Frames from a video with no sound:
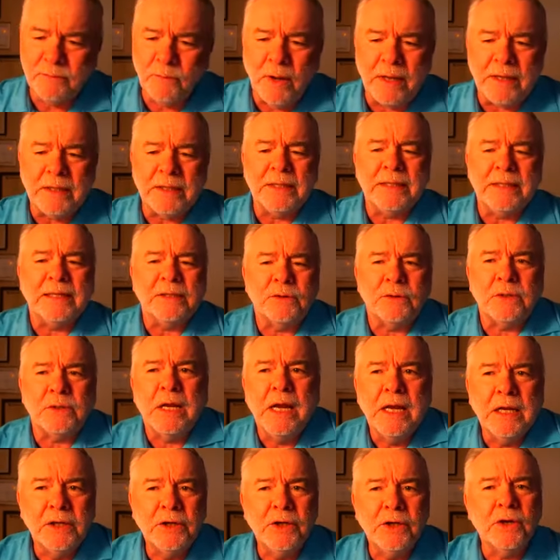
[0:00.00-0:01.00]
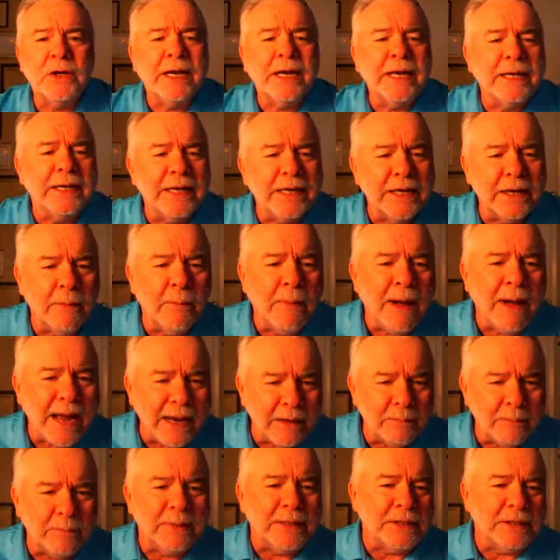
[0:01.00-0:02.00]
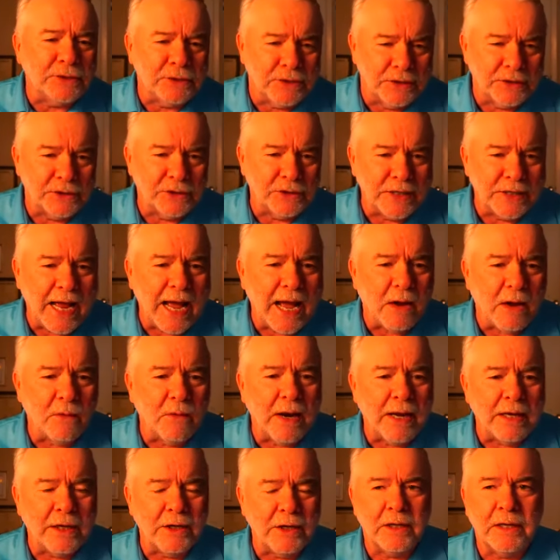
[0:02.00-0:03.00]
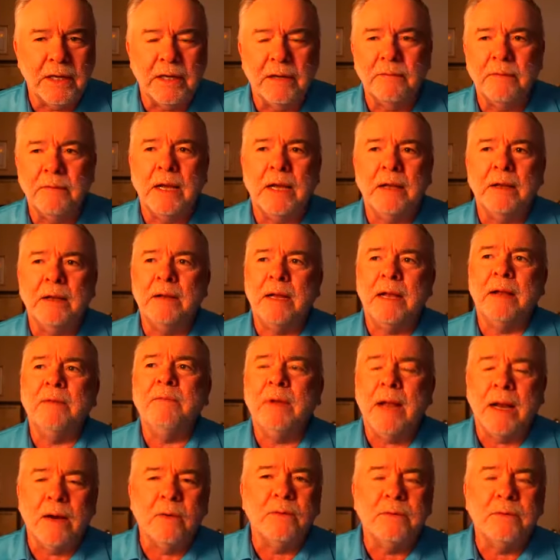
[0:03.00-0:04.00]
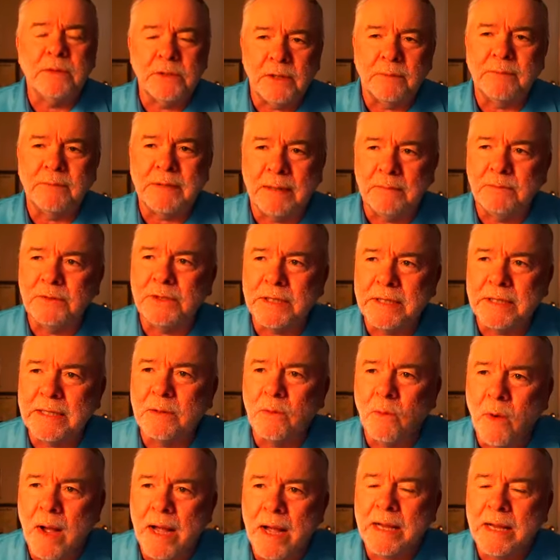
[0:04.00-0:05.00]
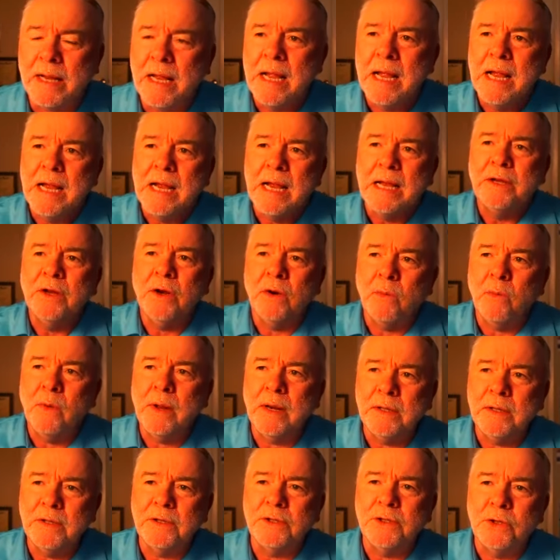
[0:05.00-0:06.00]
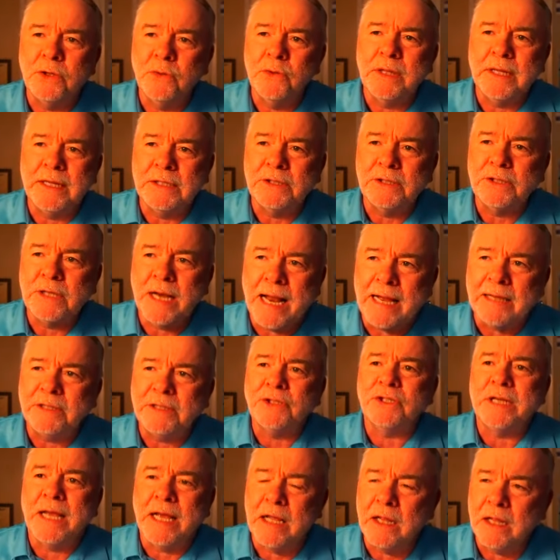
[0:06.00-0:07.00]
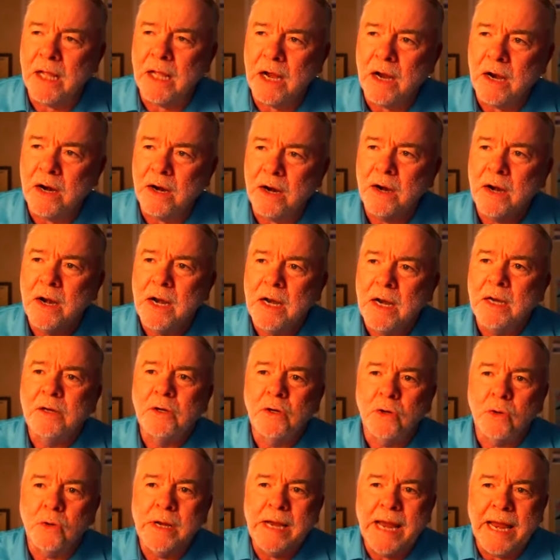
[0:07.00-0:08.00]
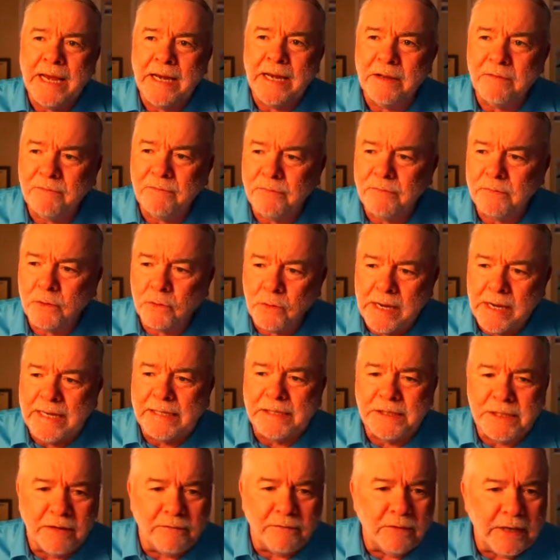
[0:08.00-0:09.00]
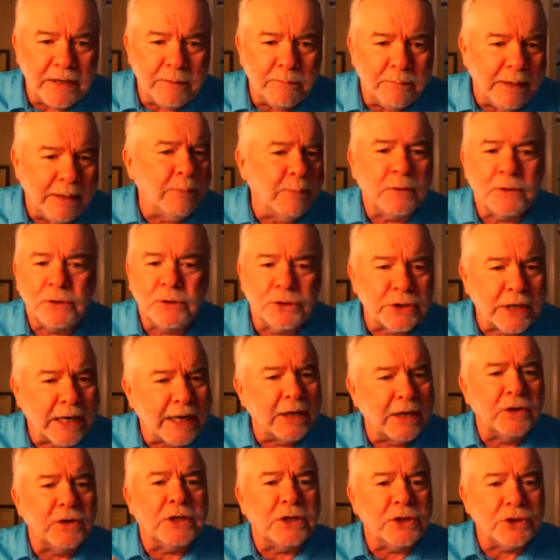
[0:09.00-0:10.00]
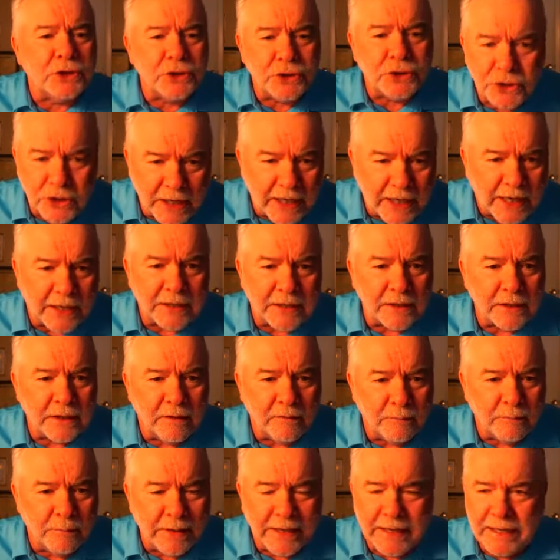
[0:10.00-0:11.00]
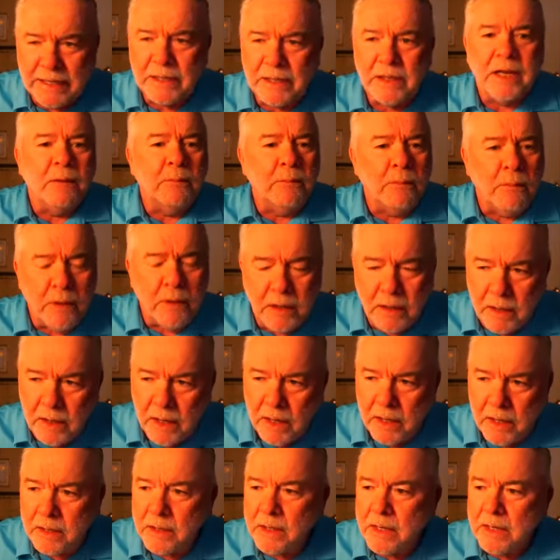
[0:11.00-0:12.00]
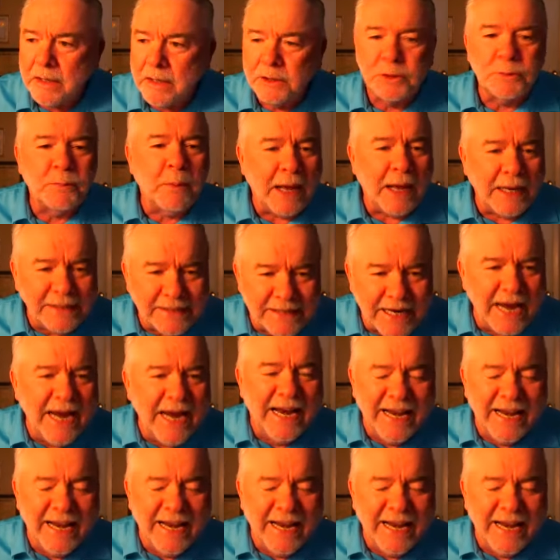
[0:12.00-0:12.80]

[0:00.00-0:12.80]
What? That, you're getting into my business now, right? I, I, I, sometimes I think, what you know, what the two things that I sell are creative creativity. People are scared to shit of being um, uh, sponta-